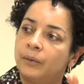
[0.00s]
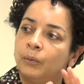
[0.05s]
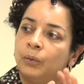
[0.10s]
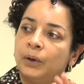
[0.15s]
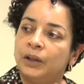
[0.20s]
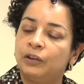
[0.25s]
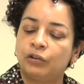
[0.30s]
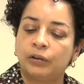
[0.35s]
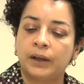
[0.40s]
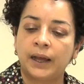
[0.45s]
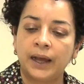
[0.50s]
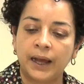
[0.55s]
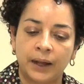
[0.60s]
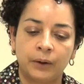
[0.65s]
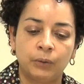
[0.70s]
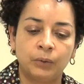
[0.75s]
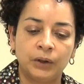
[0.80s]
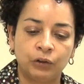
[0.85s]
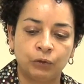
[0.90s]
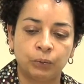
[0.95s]
which
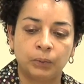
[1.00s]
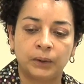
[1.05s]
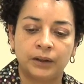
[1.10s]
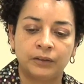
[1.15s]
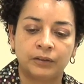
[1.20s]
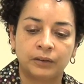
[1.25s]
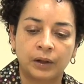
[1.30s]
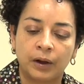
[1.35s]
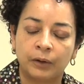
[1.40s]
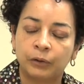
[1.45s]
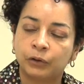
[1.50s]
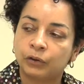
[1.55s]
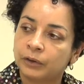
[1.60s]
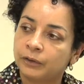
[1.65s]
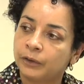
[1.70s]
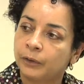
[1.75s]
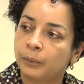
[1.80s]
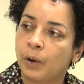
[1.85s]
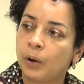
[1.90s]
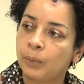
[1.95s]
was
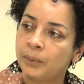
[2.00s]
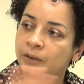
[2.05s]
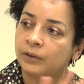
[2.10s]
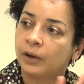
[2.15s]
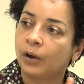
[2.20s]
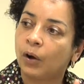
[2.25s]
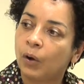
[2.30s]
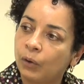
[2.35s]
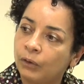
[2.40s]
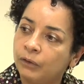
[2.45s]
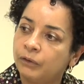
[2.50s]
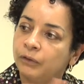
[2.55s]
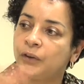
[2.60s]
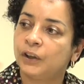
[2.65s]
sort of almost a whole